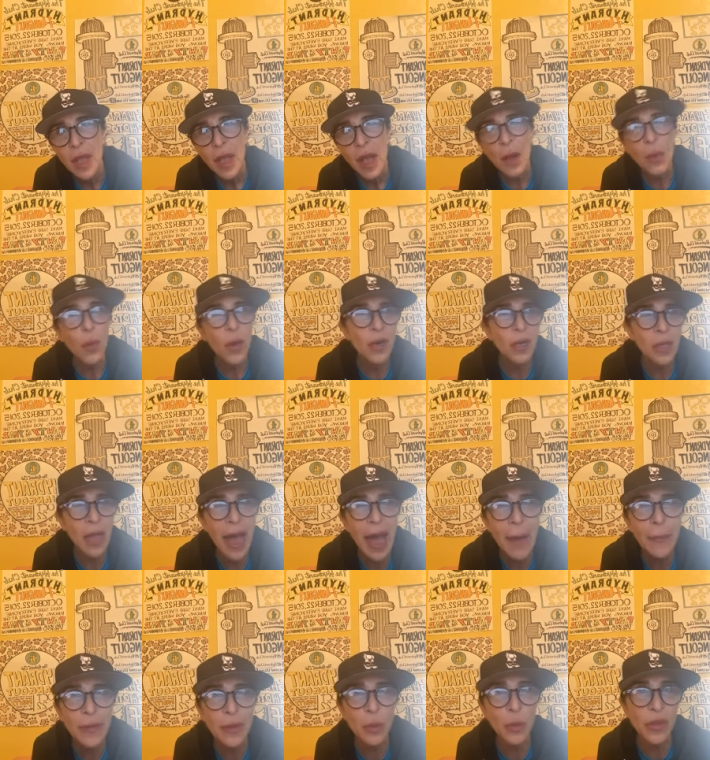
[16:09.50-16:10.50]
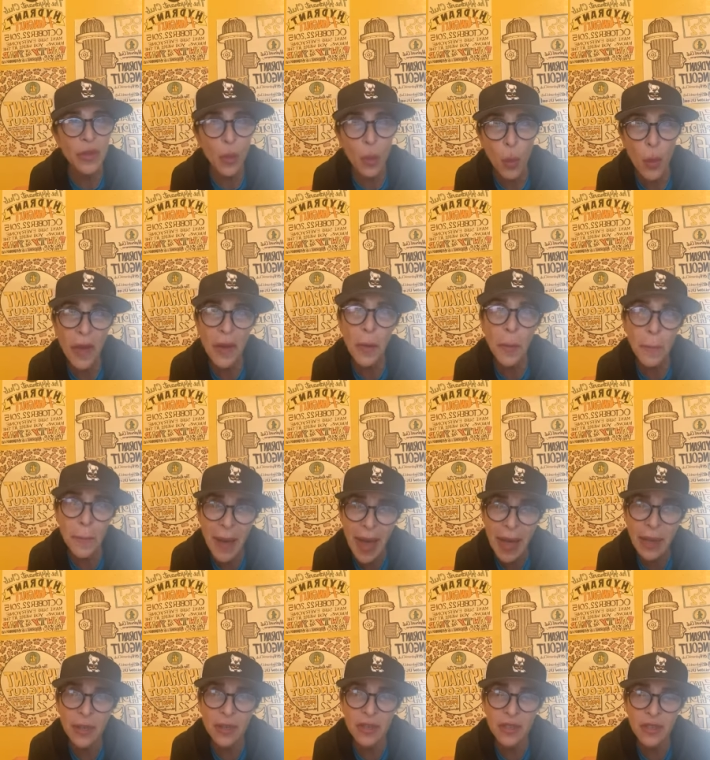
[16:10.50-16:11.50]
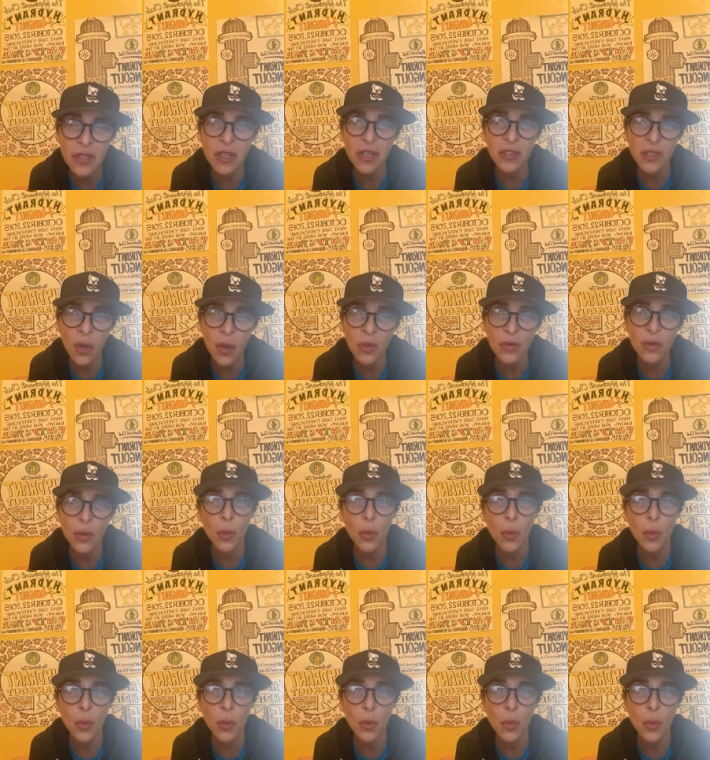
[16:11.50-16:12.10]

And what'll happen with a well balanced adult